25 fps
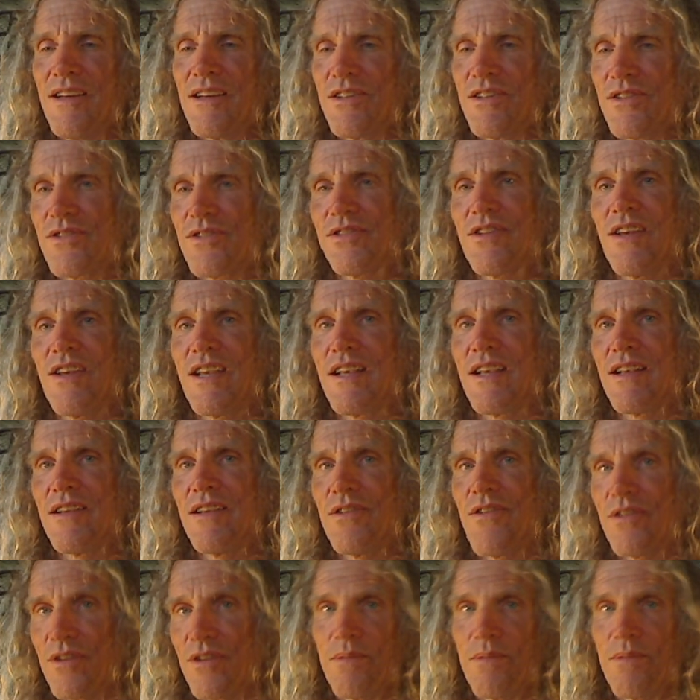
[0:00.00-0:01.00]
Just like
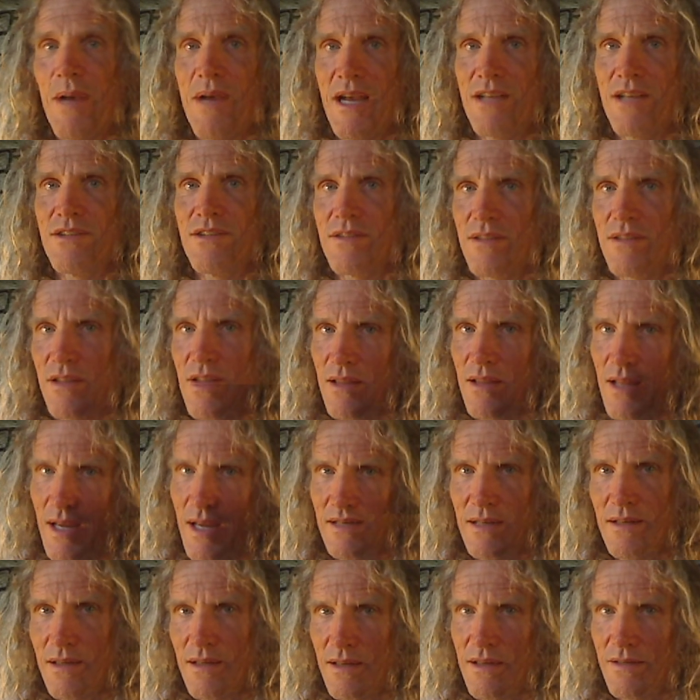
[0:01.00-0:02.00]
you could imagine that
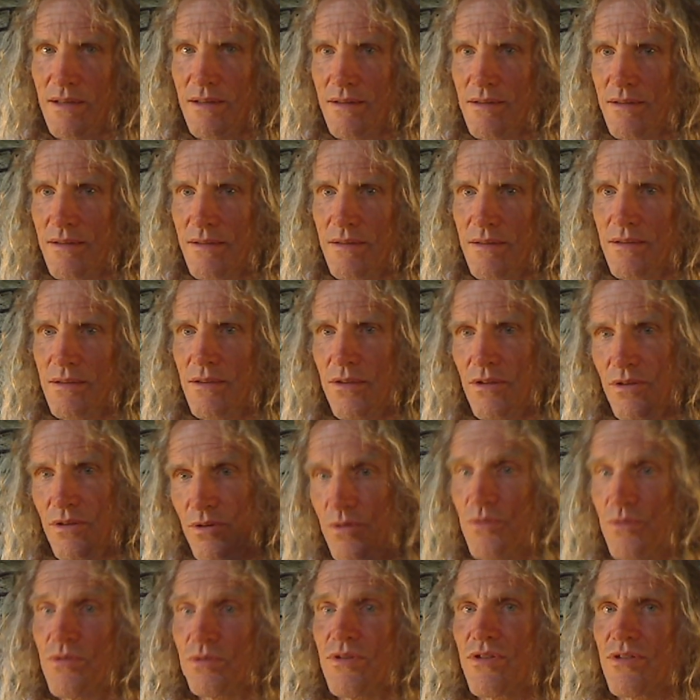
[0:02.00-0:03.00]
lightning
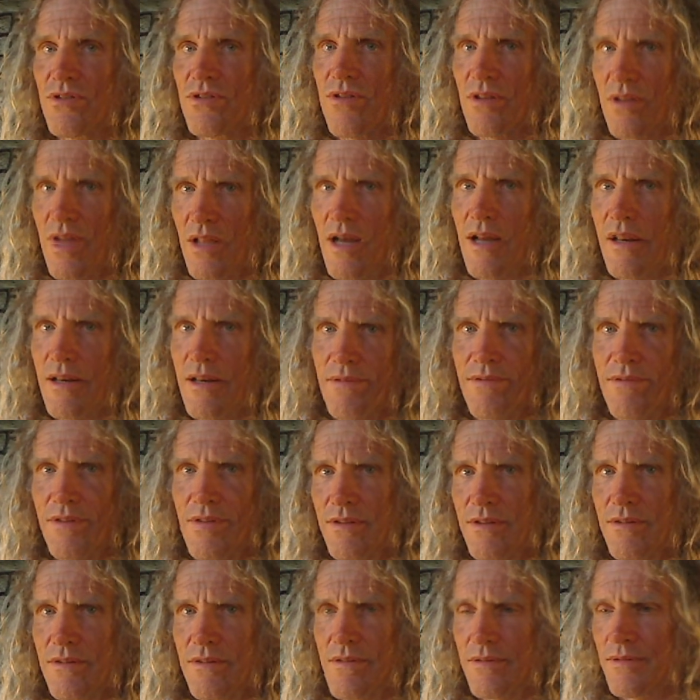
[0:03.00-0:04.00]
loses a lot of
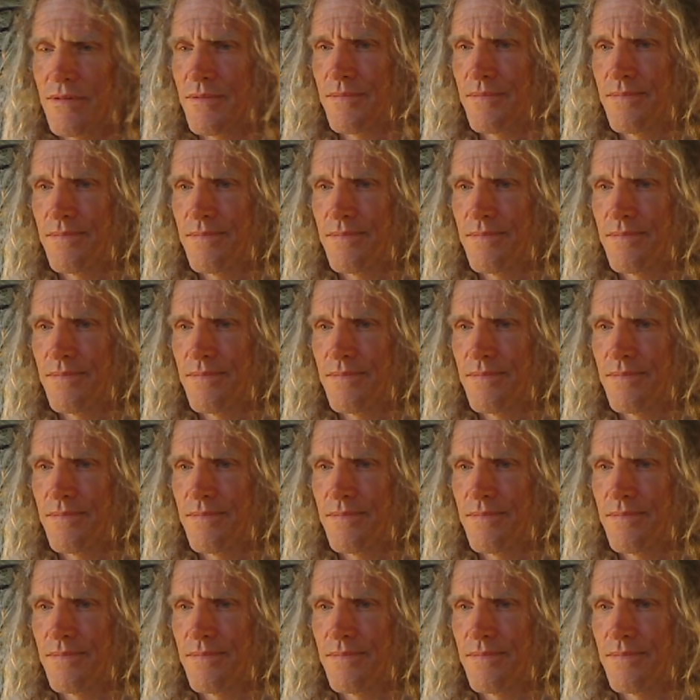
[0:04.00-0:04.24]
its